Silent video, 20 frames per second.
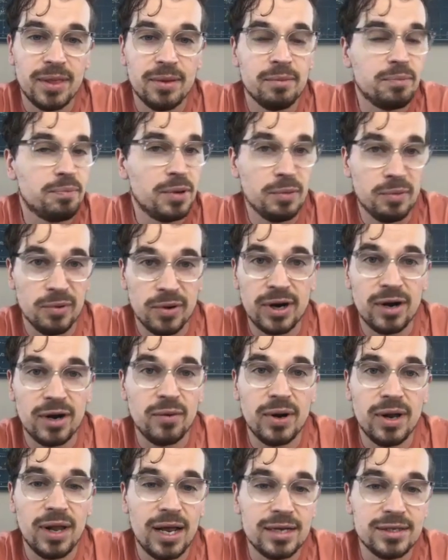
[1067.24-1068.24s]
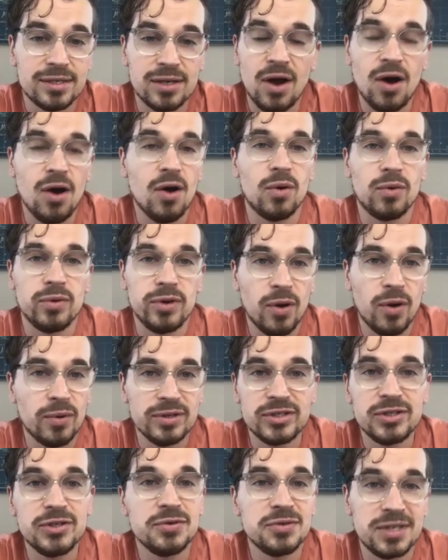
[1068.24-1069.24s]
people are going to realize, oh, no
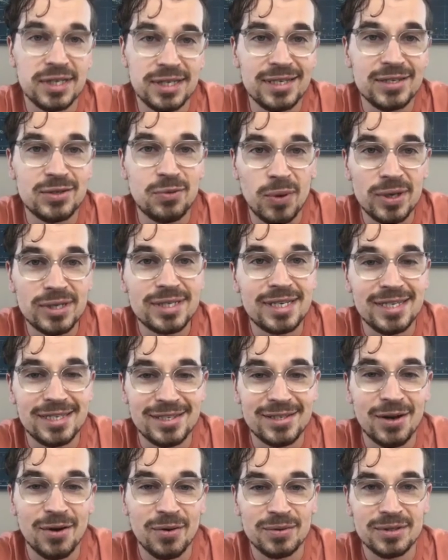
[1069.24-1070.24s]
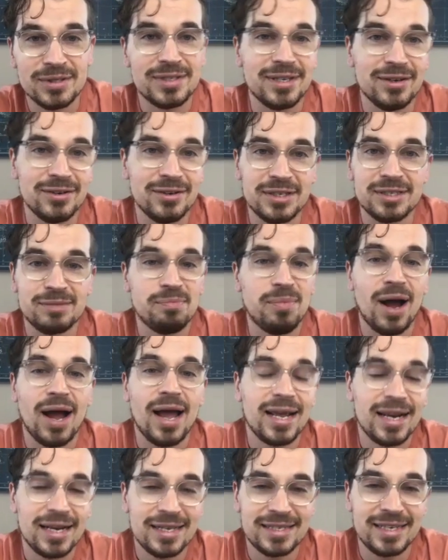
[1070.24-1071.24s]
one's using these whiskey stones. They're just
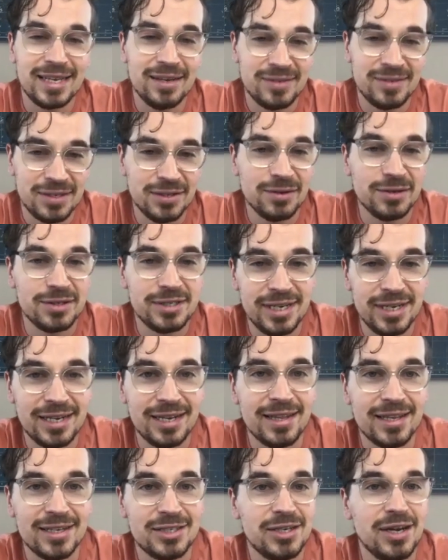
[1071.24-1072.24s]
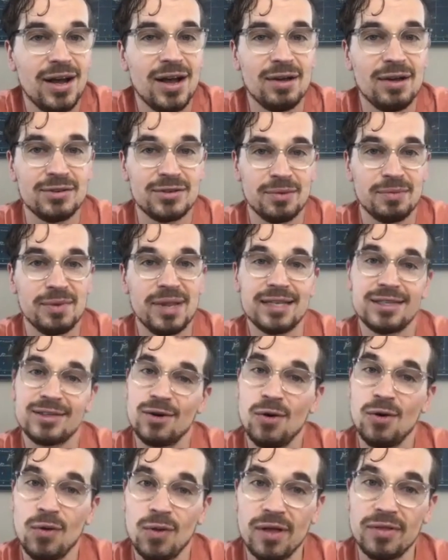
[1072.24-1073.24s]
buying it as gifts and they're sitting on the shelves. Yeah. I mean, that's a
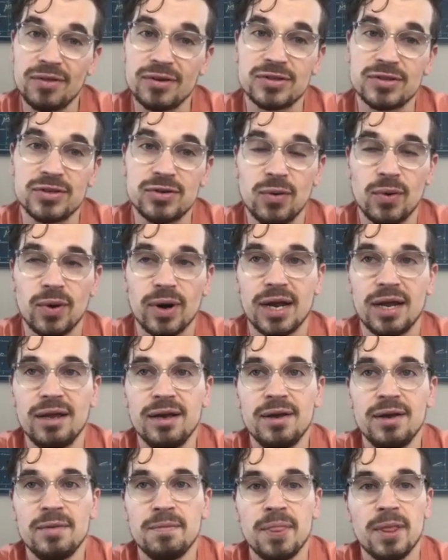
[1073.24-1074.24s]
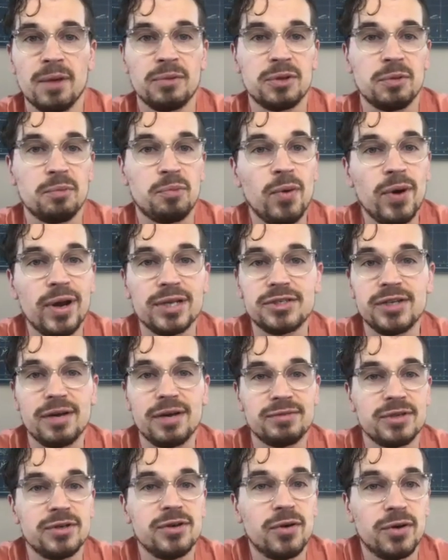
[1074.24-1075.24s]
whole other story. But the point is you have
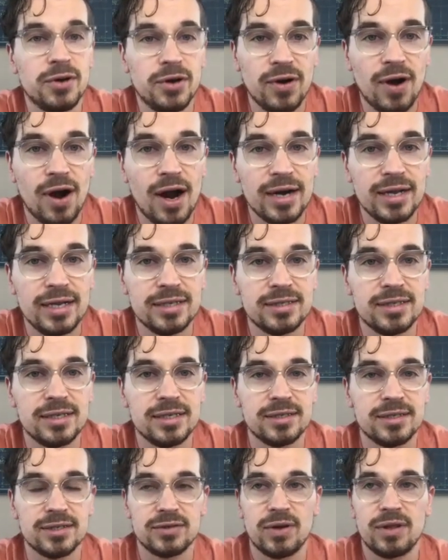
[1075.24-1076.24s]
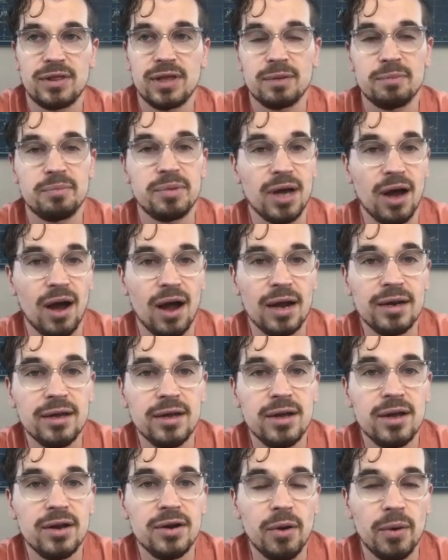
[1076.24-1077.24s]
to know who your audience is. And so I think beyond
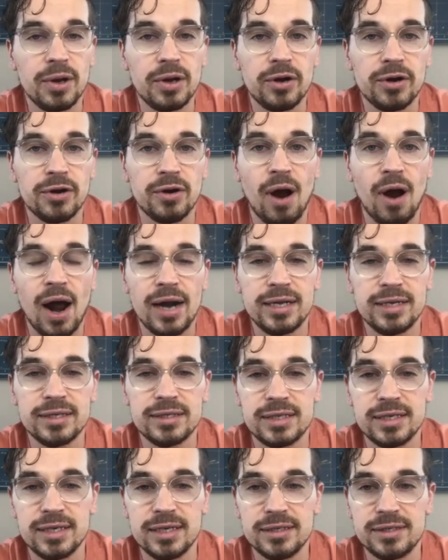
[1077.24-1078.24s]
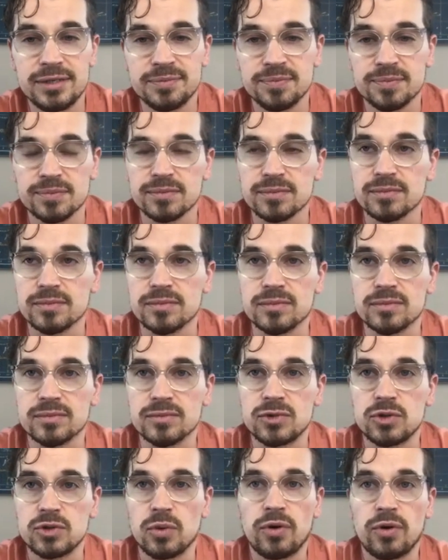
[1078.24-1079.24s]
knowing who your audience is,
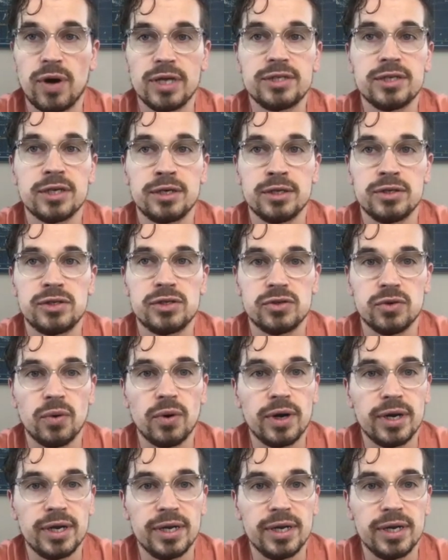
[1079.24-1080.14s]
what creates a good story